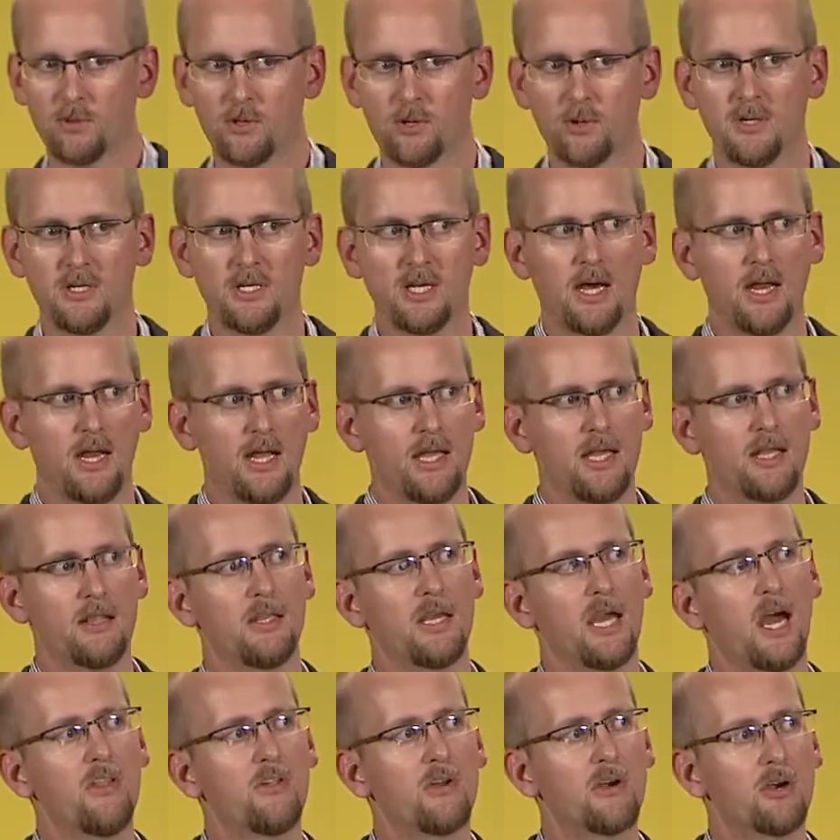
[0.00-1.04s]
who had done it in
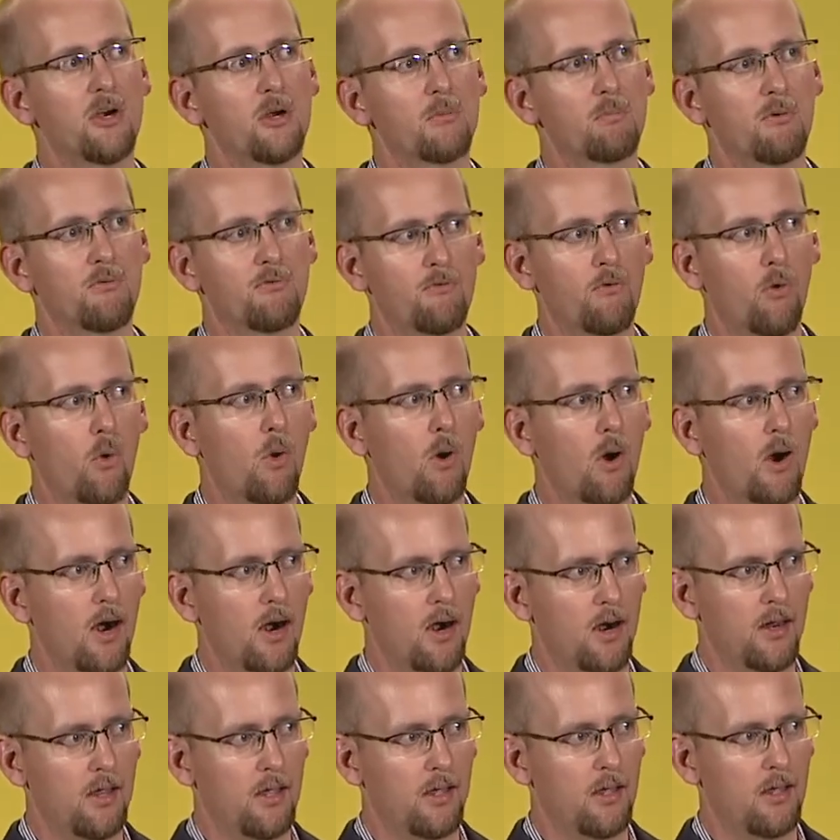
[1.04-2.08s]
the other group
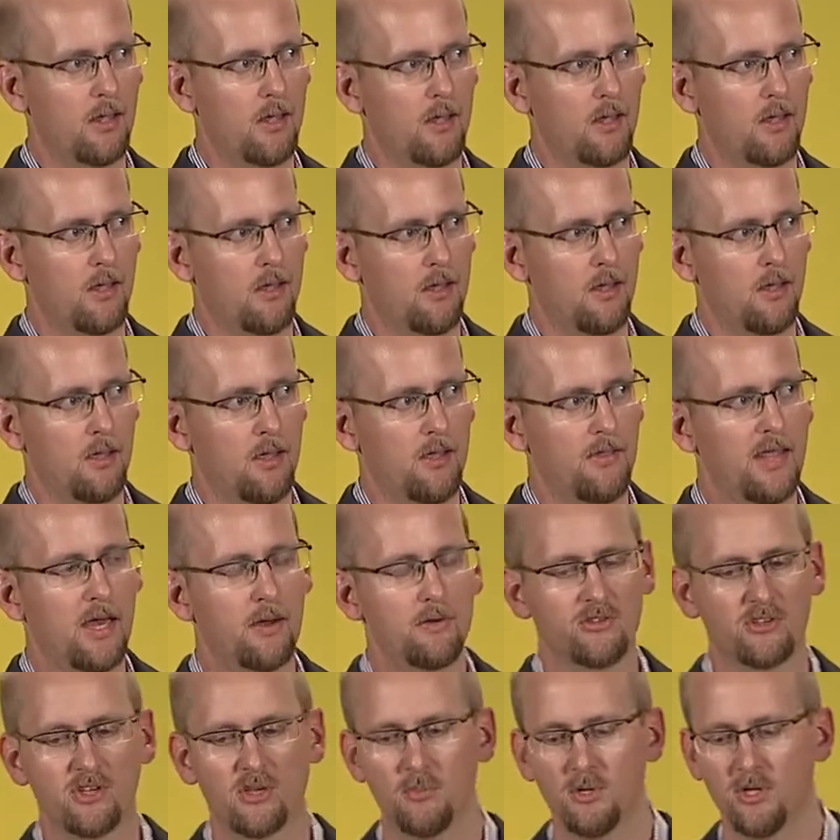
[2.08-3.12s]
before that
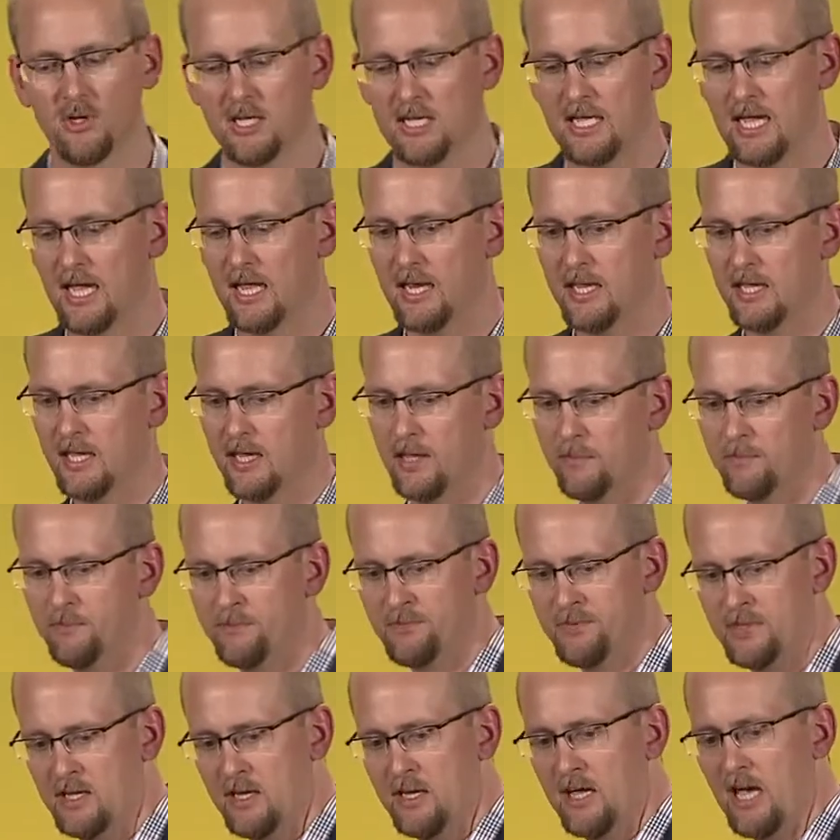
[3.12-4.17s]
was communicating it
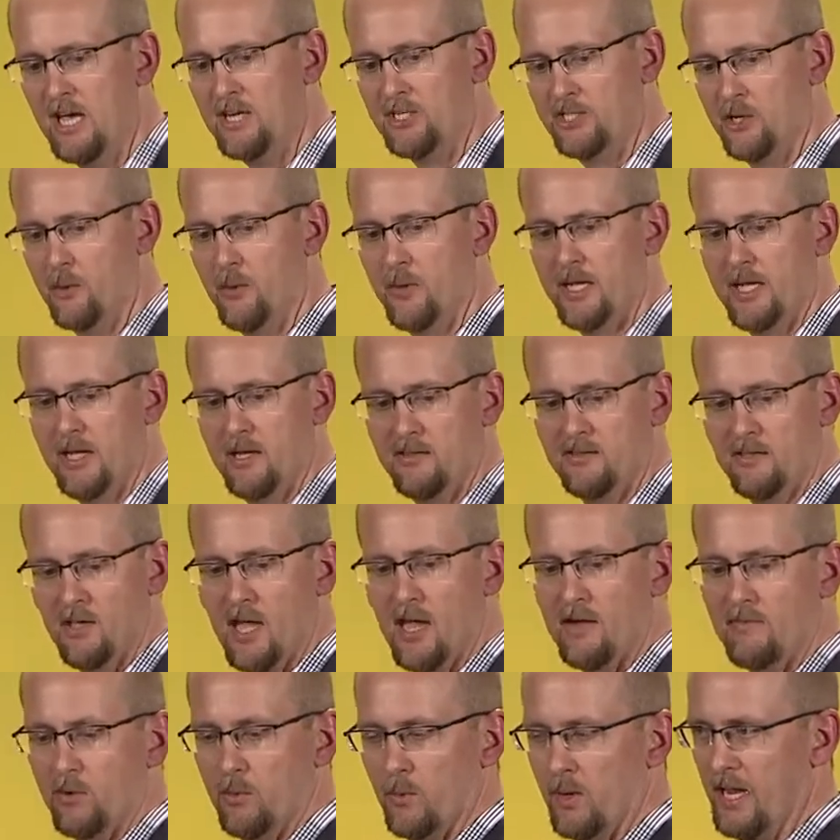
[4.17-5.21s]
and showing it to
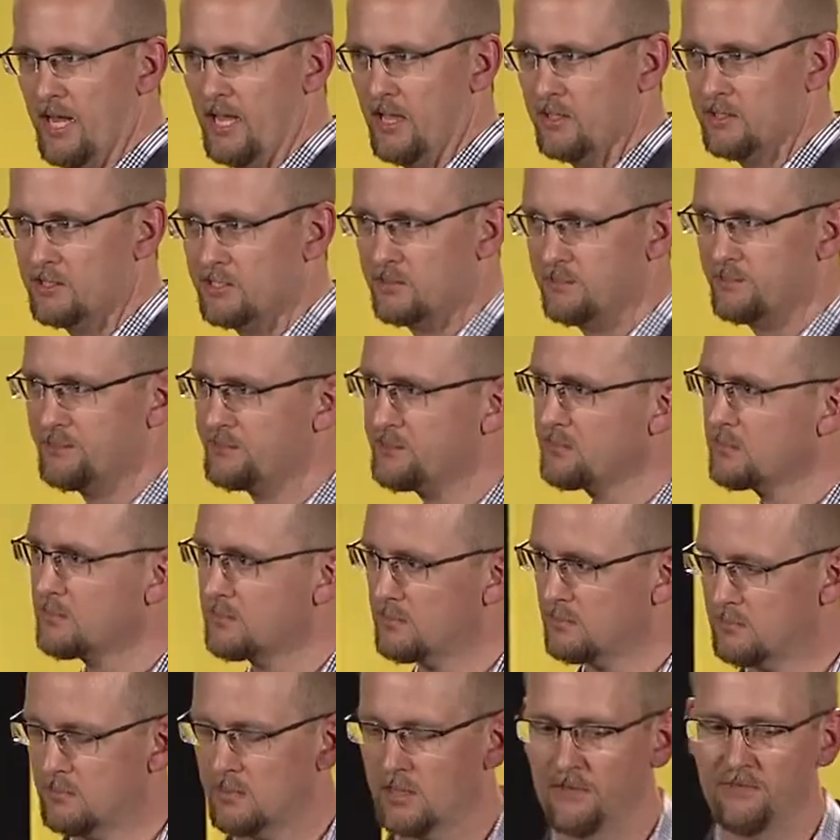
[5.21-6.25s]
everyone else
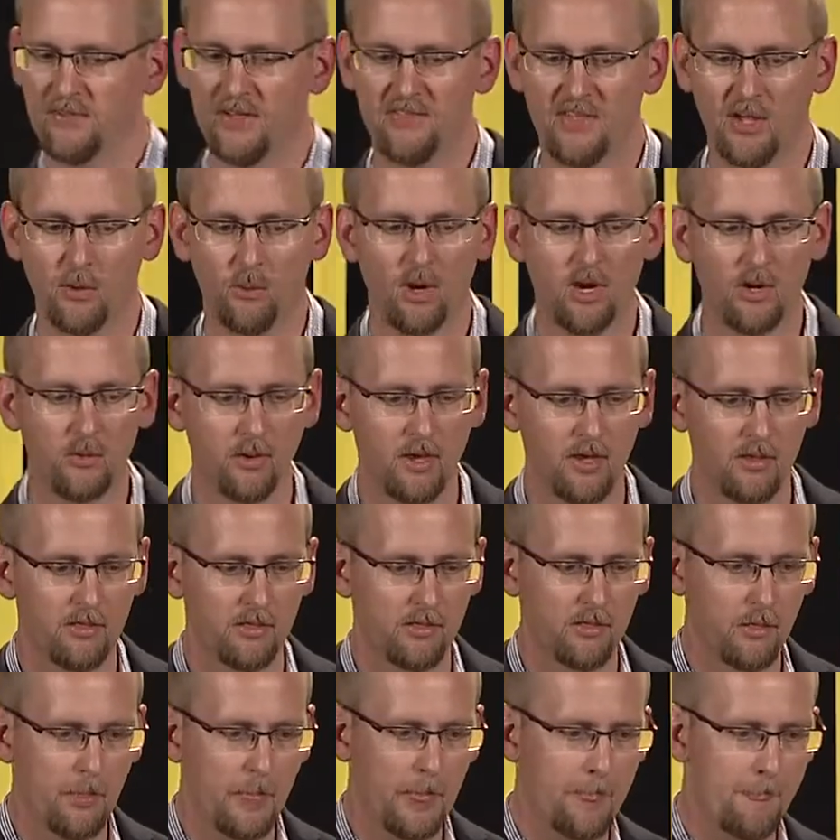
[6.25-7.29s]
that they work
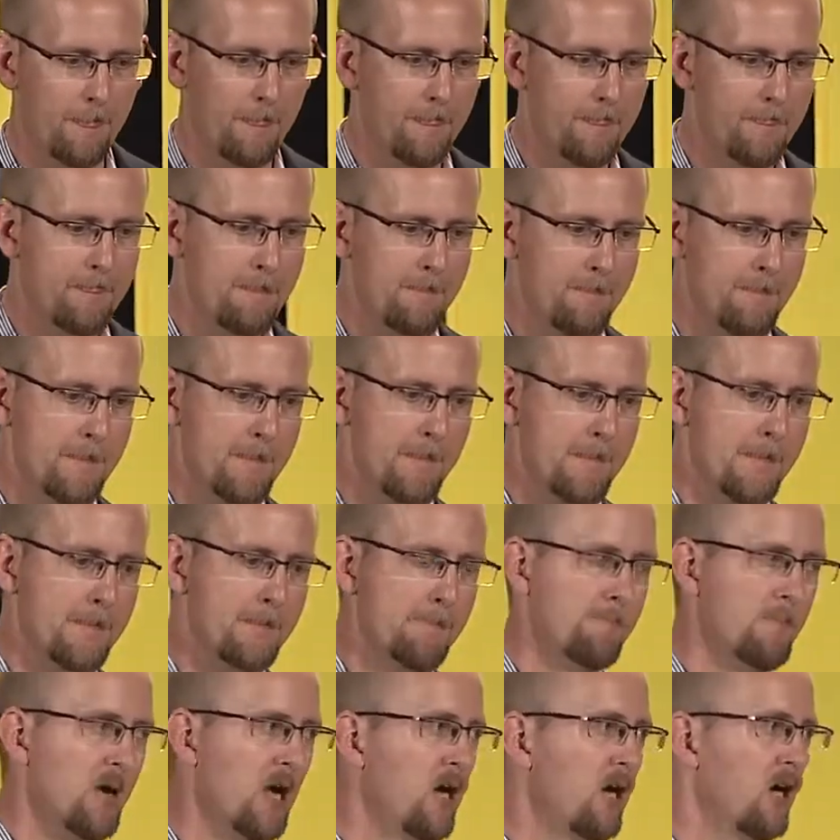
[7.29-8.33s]
with.
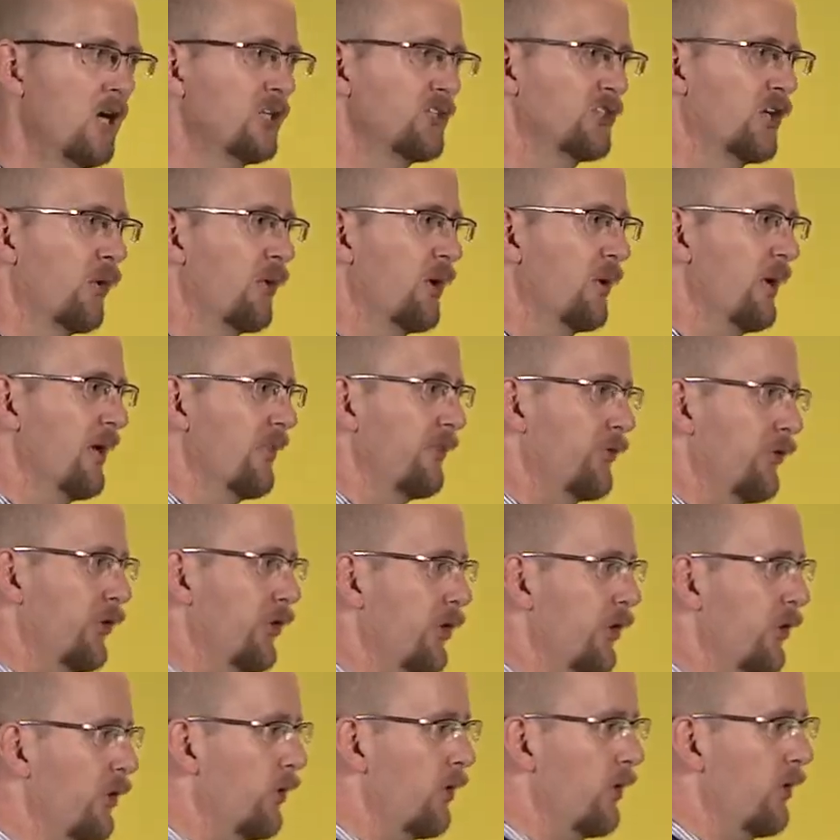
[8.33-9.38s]
So we went
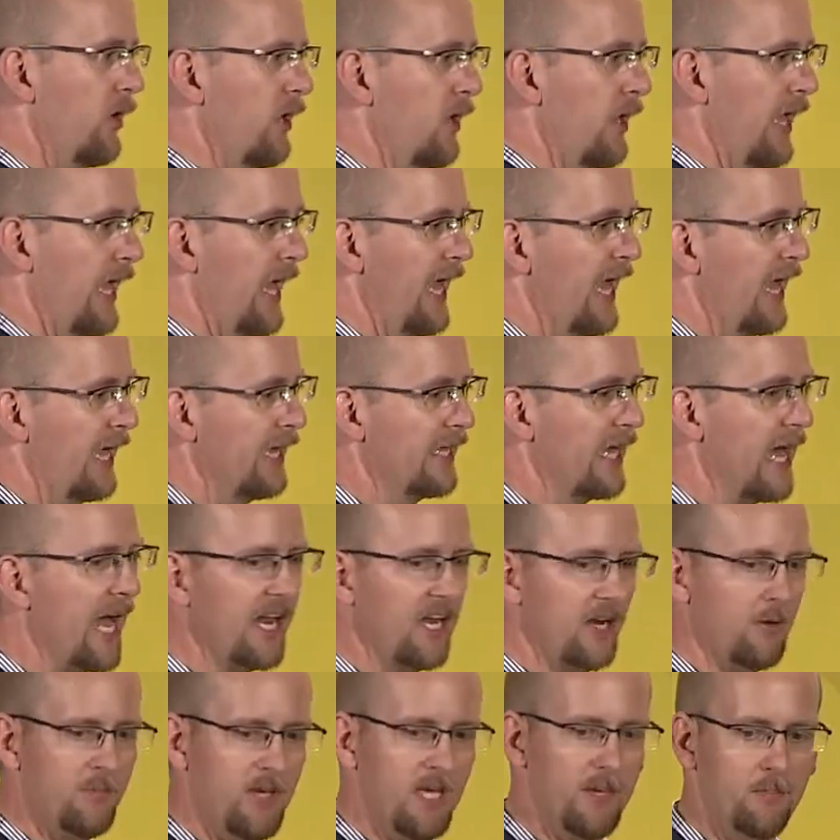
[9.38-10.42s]
through and
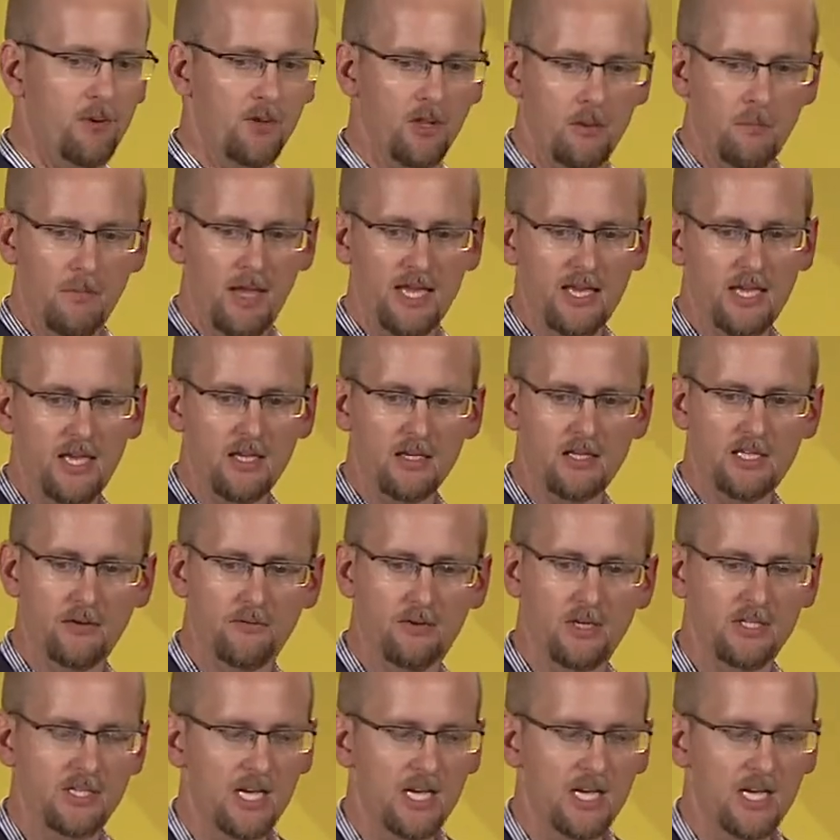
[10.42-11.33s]
guided people in making different